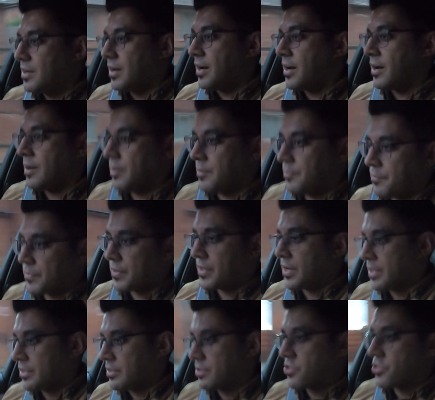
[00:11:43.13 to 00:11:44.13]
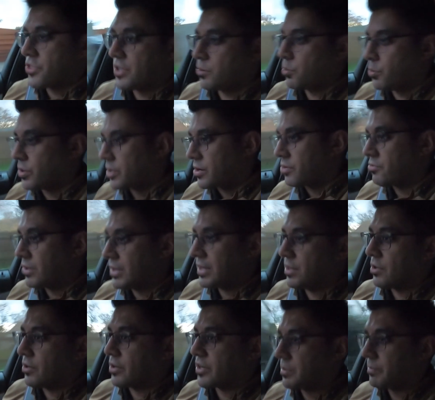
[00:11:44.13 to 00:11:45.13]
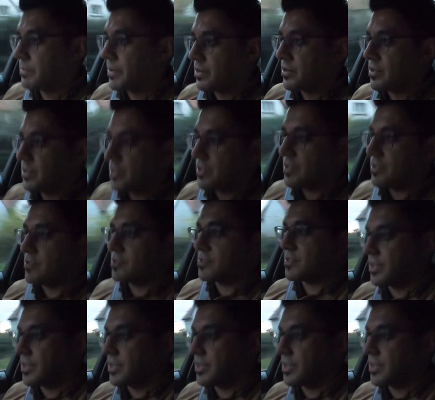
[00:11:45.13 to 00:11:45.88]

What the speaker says: And I think what I really like about it is